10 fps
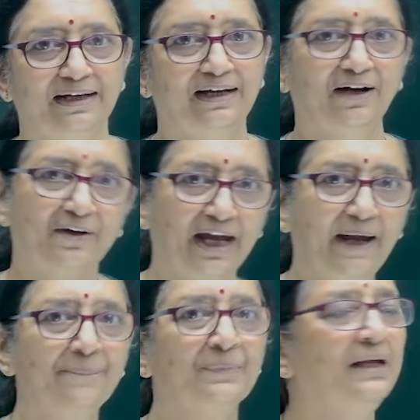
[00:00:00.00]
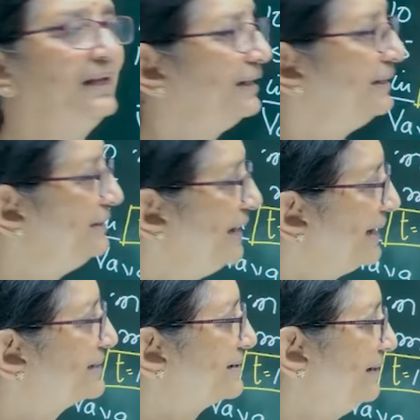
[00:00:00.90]
Okay.
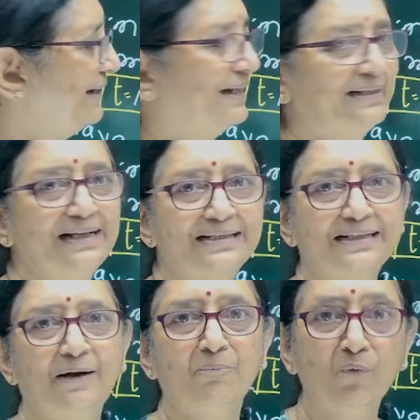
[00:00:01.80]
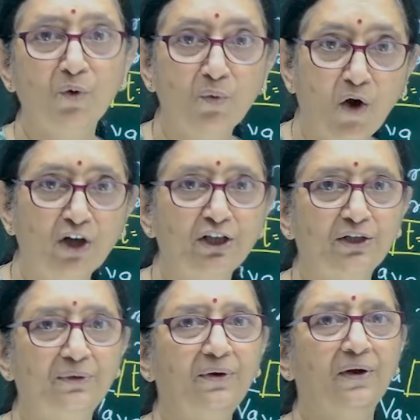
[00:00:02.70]
Next, let us move on
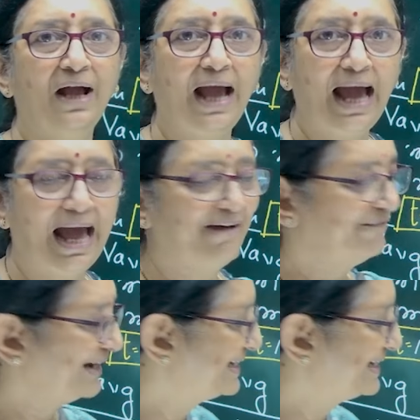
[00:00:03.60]
to average